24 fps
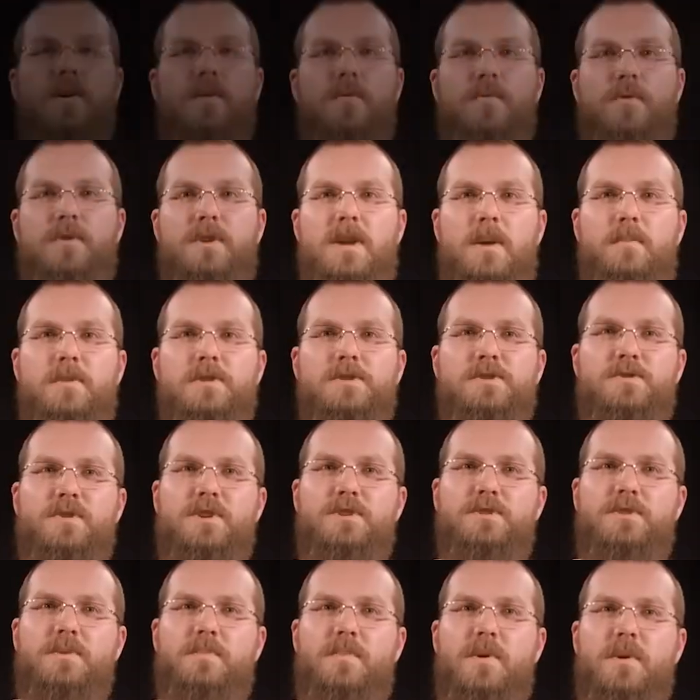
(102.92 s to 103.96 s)
For
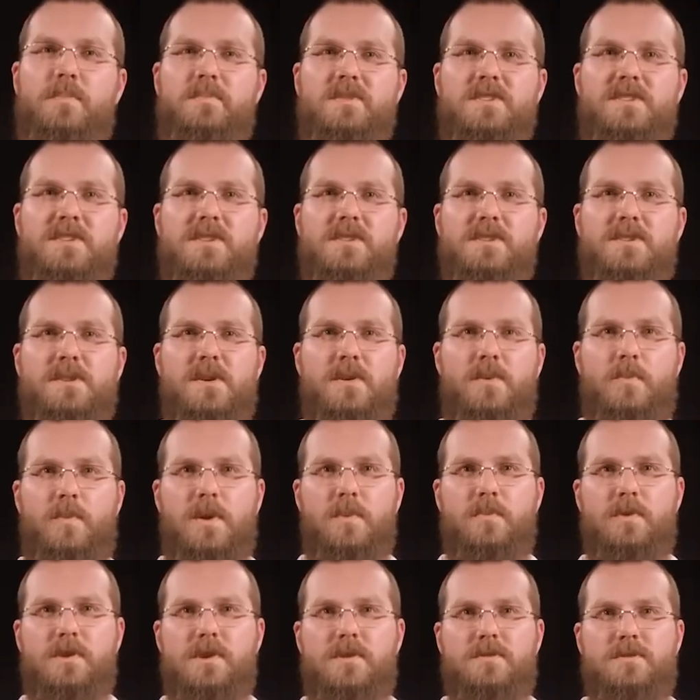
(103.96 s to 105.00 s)
demonstration purposes,
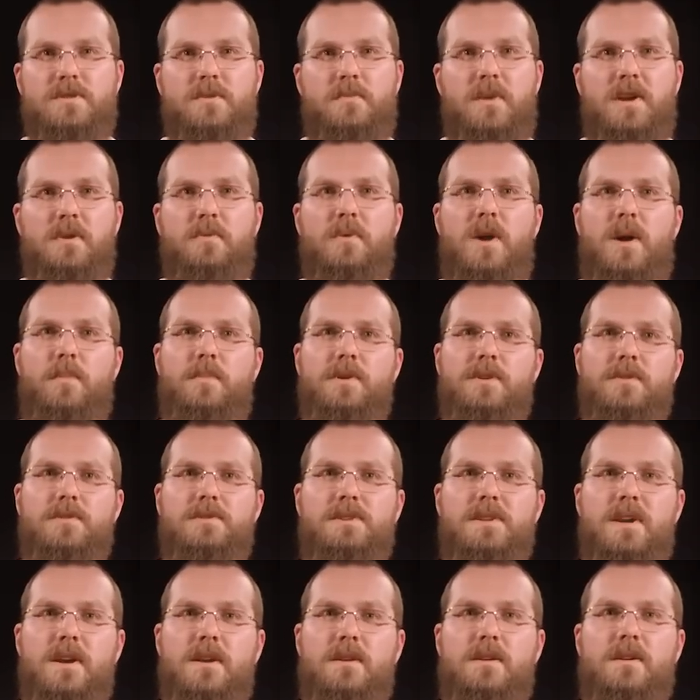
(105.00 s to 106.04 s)
we will use a micrometer
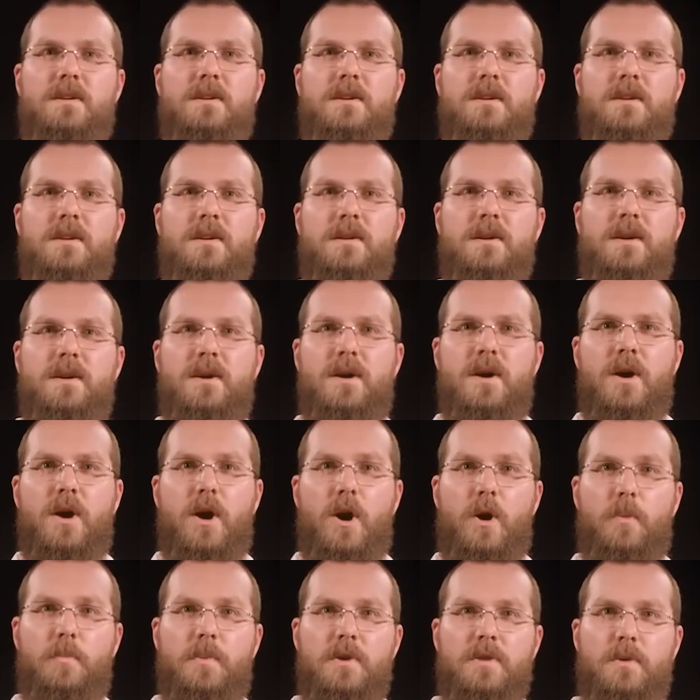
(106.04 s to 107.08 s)
stand.
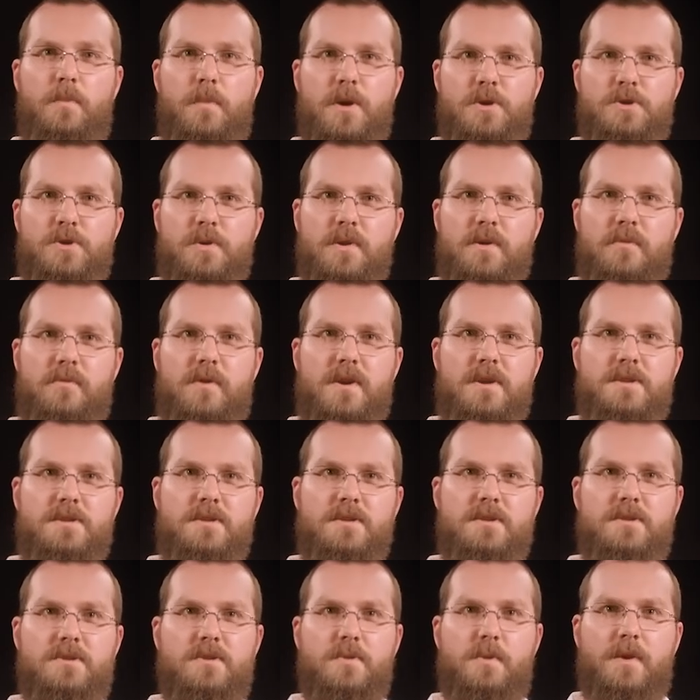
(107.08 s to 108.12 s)
Open the measuring
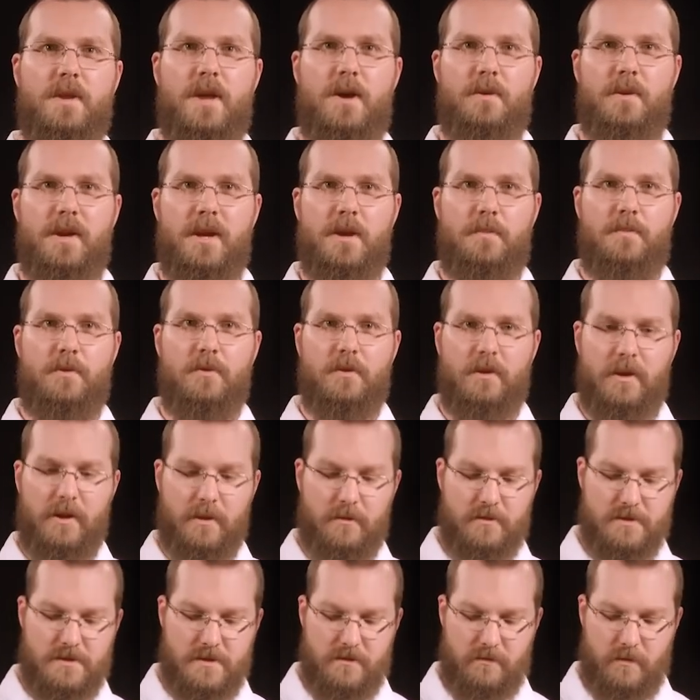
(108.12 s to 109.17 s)
faces to allow ample
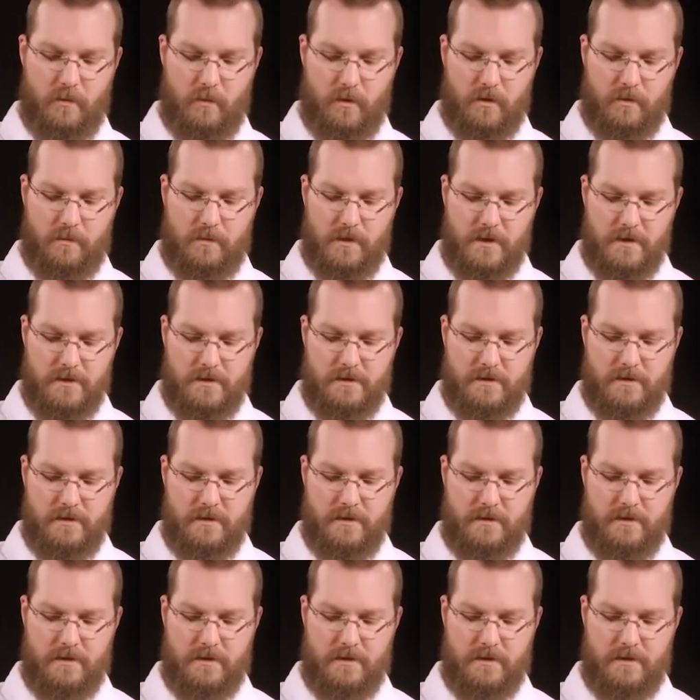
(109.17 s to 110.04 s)
clearance of the workpiece.